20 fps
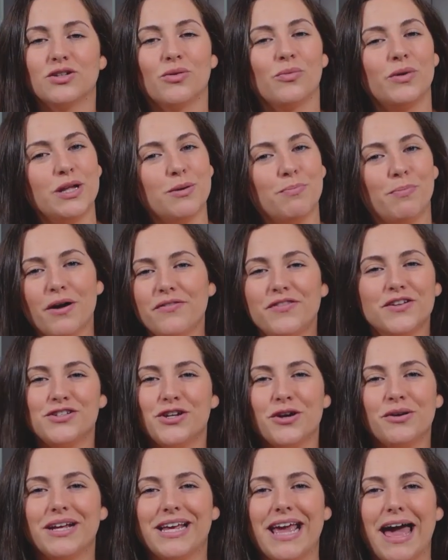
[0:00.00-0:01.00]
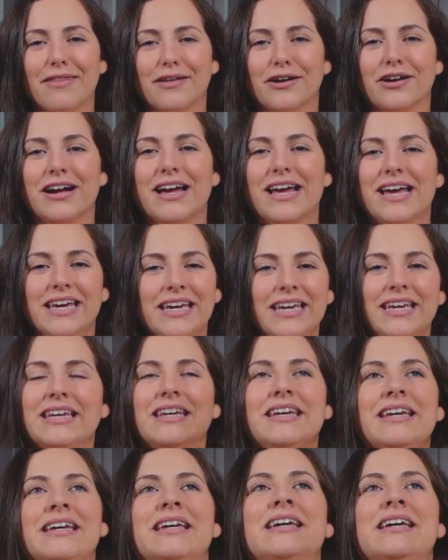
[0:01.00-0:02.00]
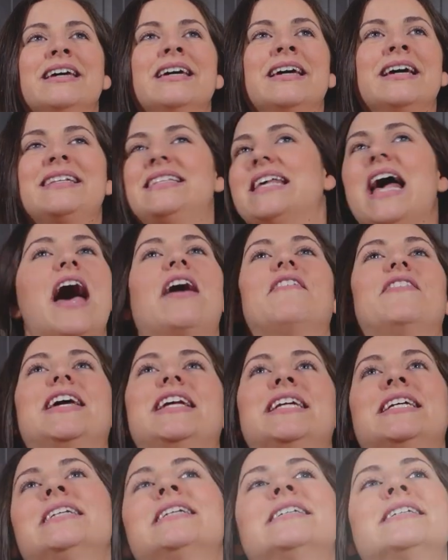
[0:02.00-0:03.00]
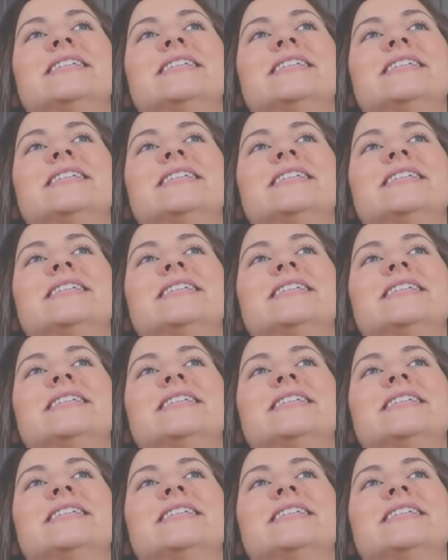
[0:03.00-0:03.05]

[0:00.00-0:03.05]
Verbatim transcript: So when you put the two together, it's heaven.